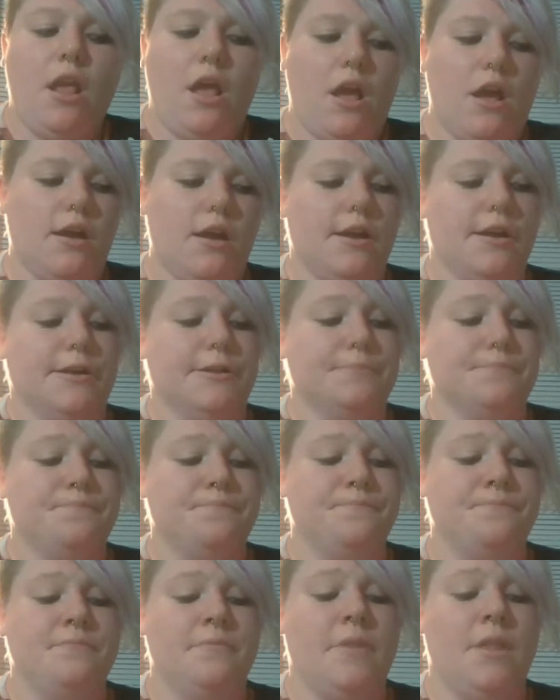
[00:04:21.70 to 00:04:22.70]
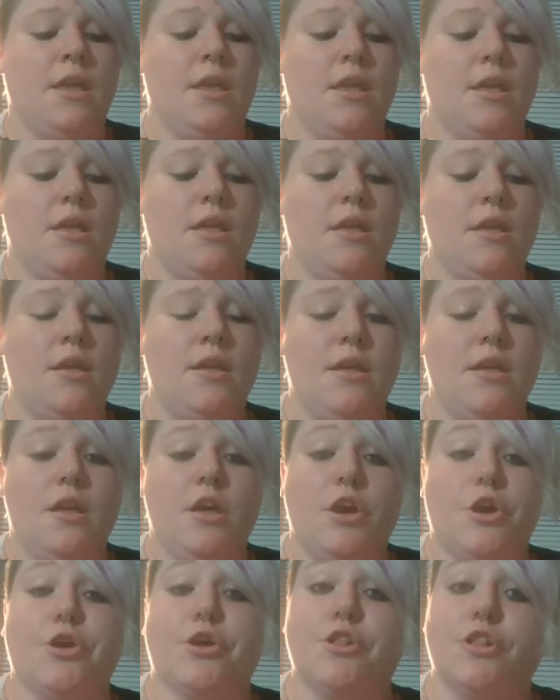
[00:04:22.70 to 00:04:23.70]

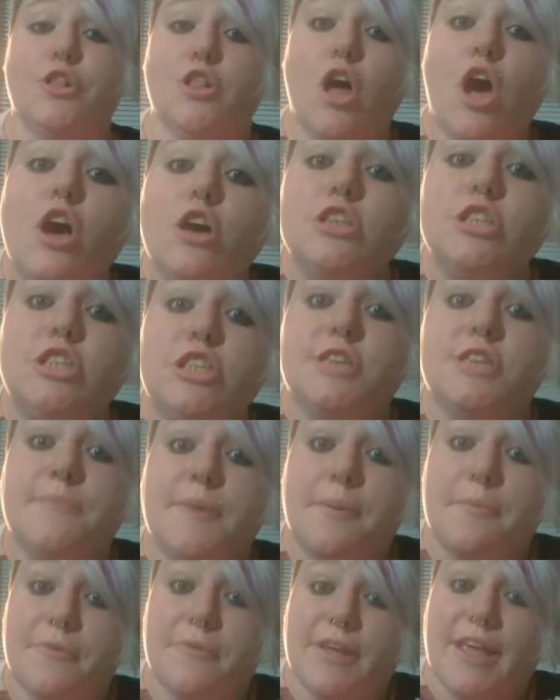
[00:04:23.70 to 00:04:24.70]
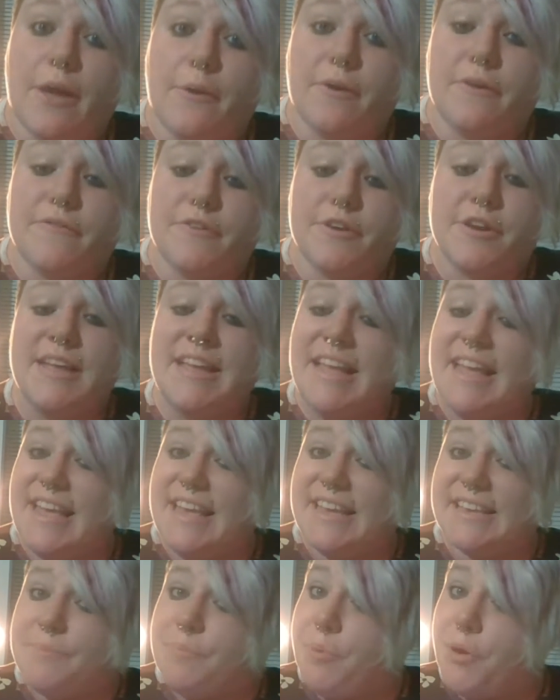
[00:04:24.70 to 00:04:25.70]
Her long-term memory, however,
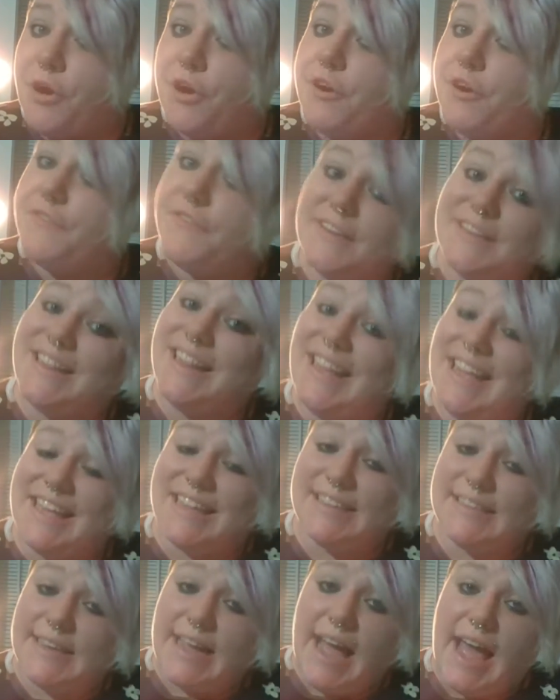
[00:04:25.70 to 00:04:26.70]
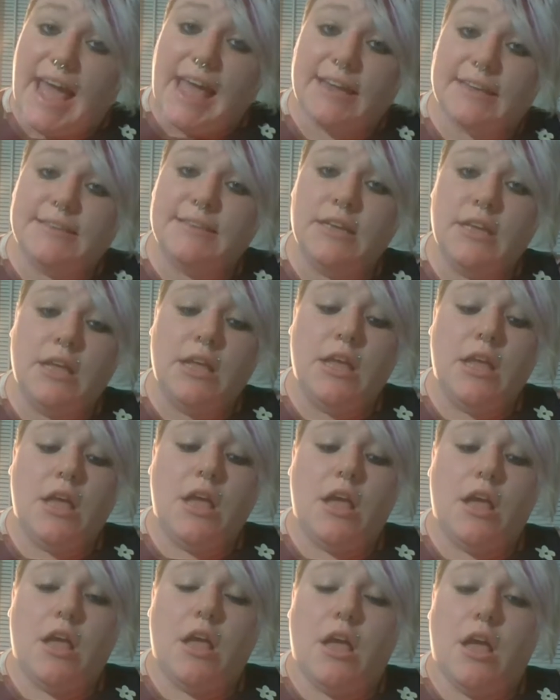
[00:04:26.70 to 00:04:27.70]
is perfectly intact.
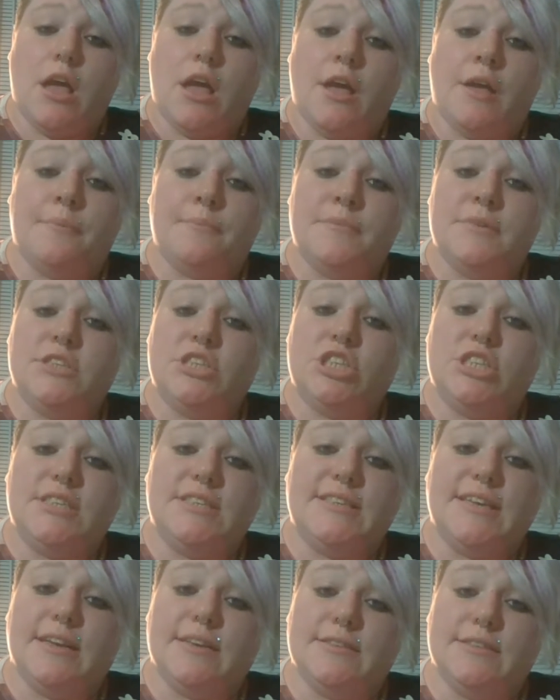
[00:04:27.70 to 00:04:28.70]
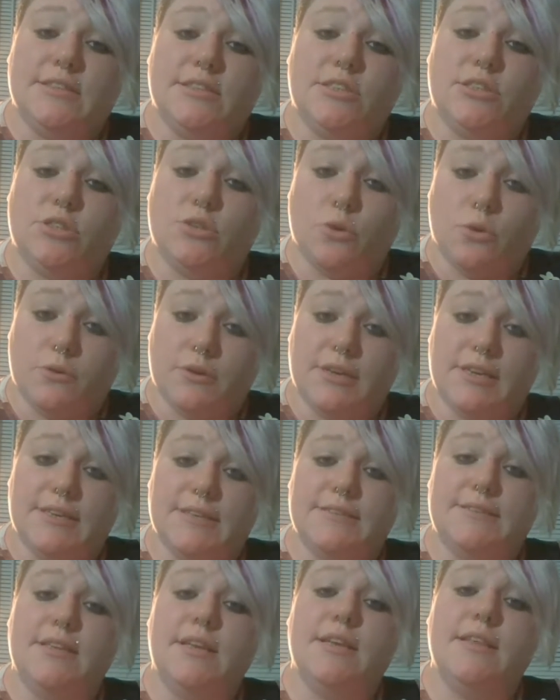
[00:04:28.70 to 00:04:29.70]
She tells us
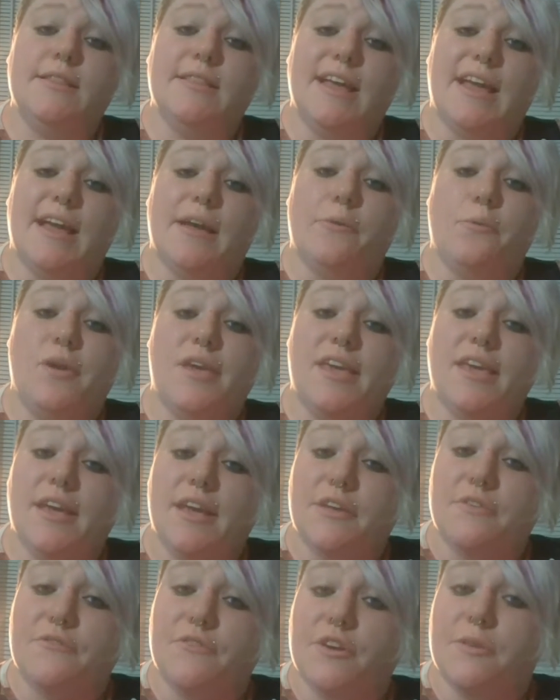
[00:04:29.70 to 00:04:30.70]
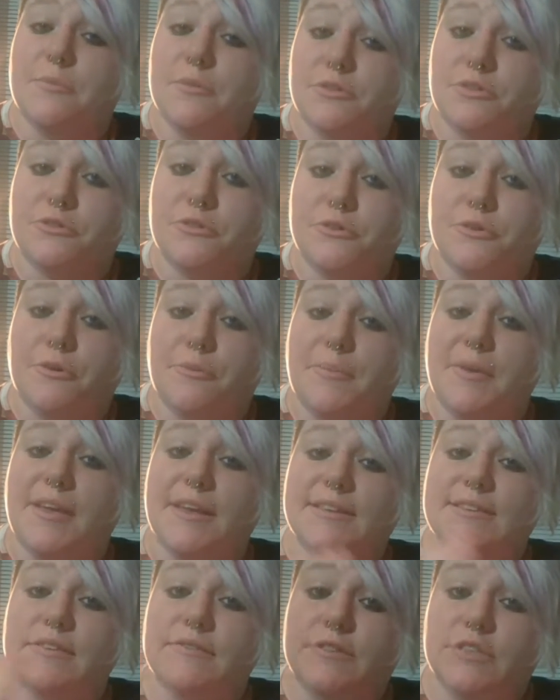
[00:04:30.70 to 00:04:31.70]
stories that we can confirm are true
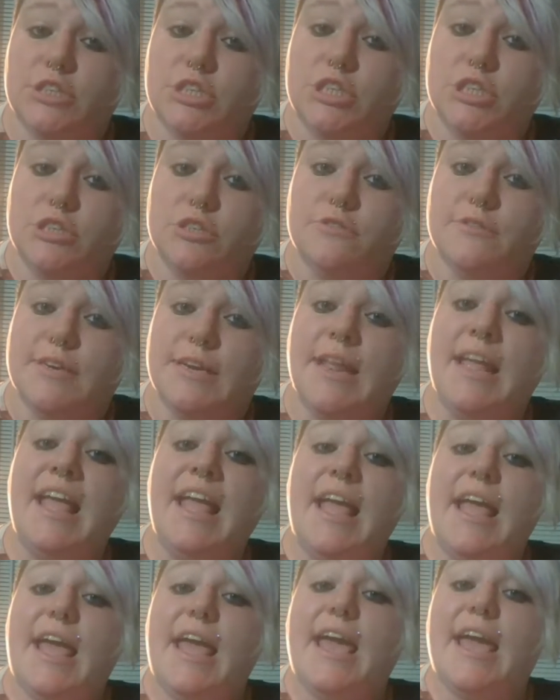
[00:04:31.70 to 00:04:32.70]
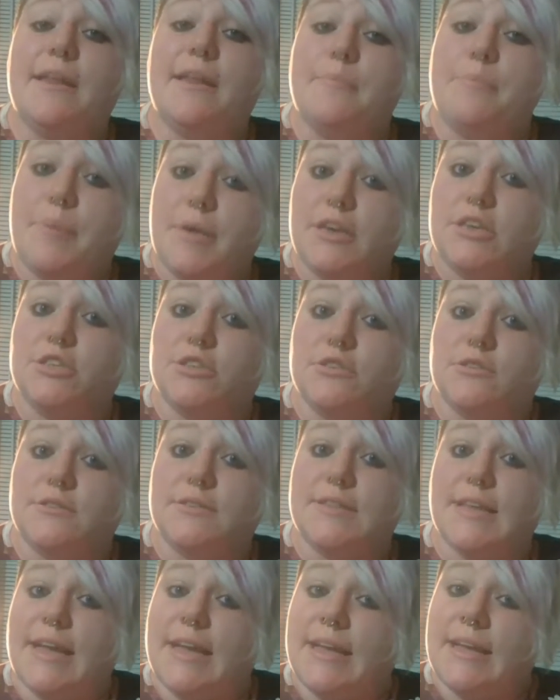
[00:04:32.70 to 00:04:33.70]
because of her children and pictures
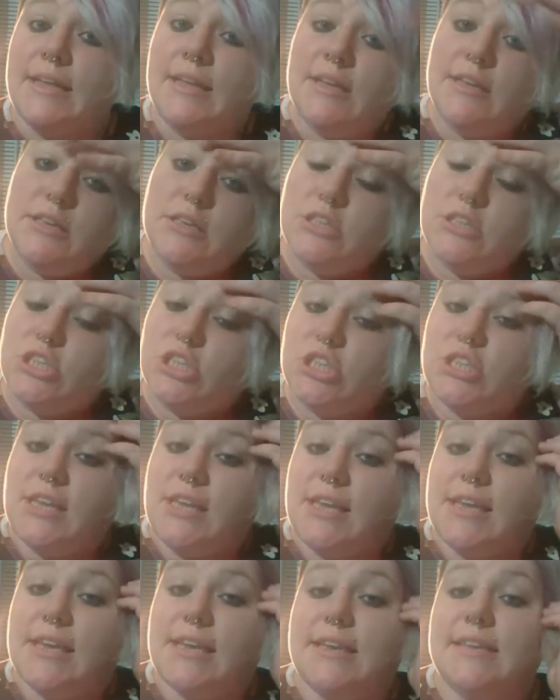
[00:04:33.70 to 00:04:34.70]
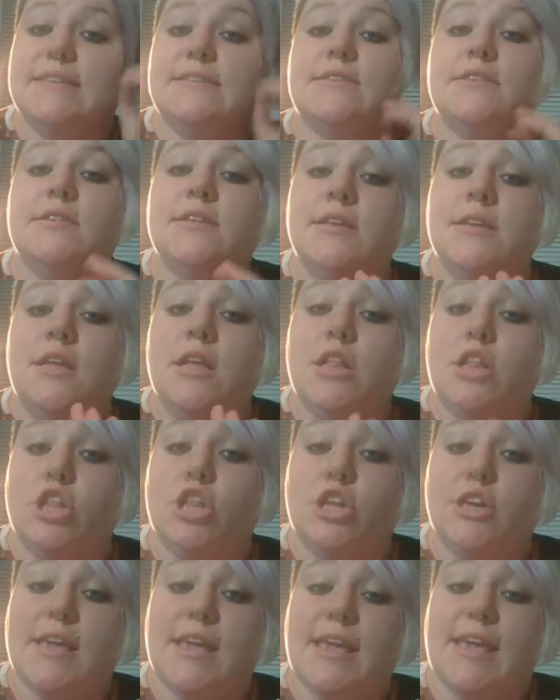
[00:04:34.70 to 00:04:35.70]
that she is
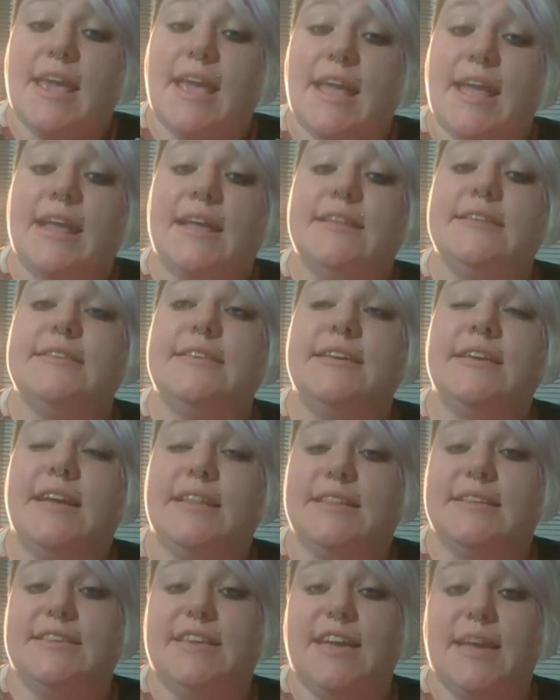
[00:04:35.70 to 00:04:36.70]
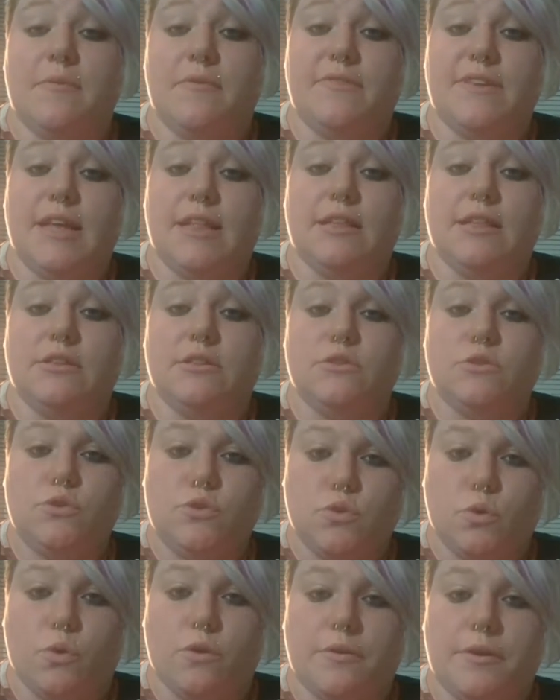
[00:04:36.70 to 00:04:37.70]
looking at the time of telling the
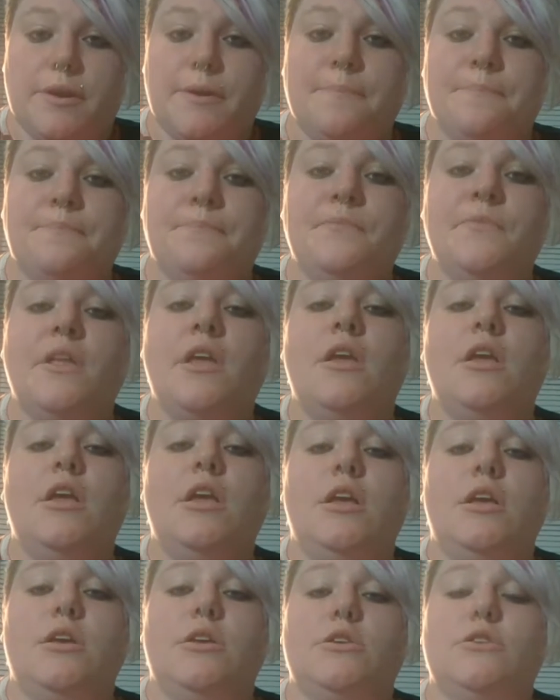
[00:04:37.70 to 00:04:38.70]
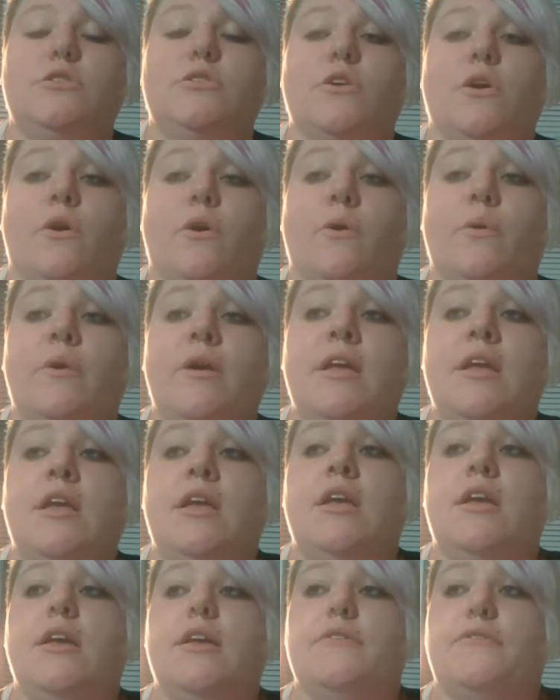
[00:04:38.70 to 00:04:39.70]
story. So,
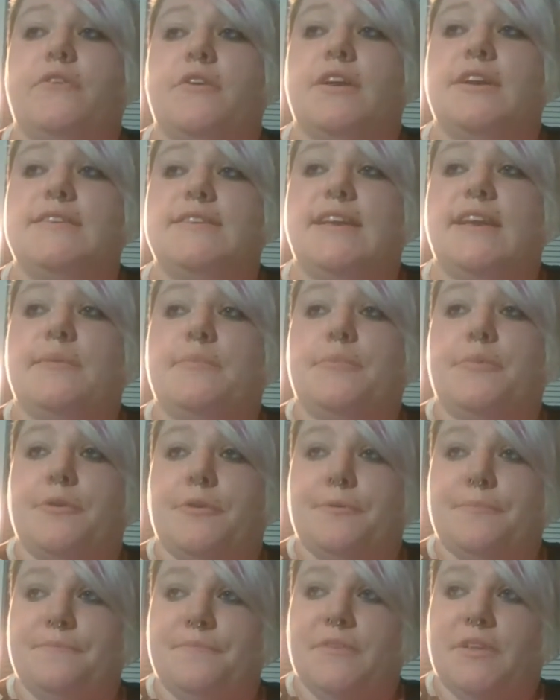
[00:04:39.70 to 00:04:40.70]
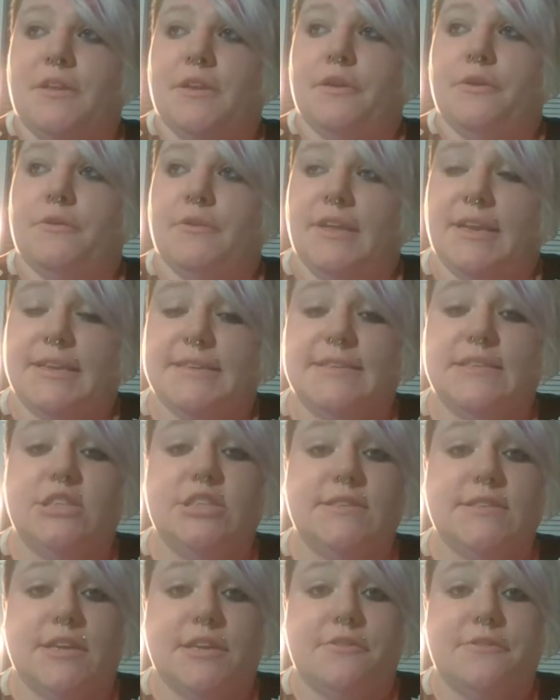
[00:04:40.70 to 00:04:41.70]
for example, like I said,
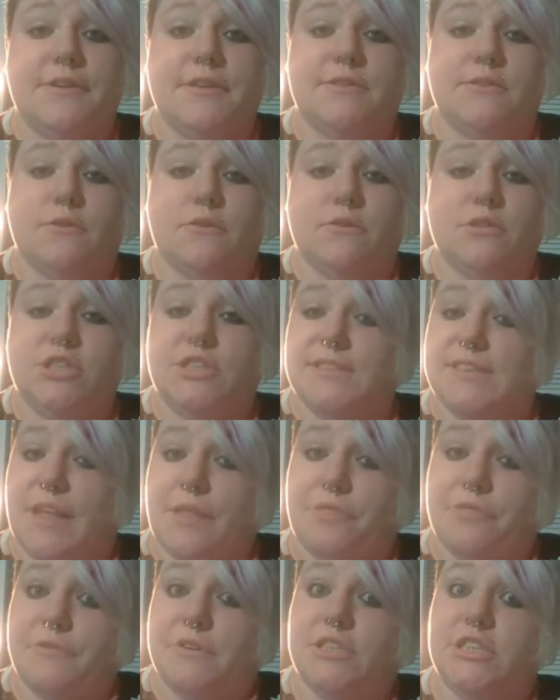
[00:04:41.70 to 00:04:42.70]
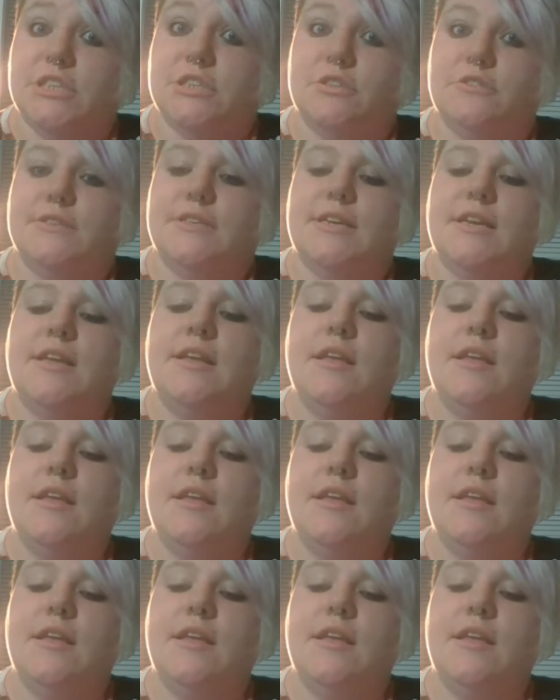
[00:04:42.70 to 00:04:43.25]
she's 100 years old. She's got 3 children.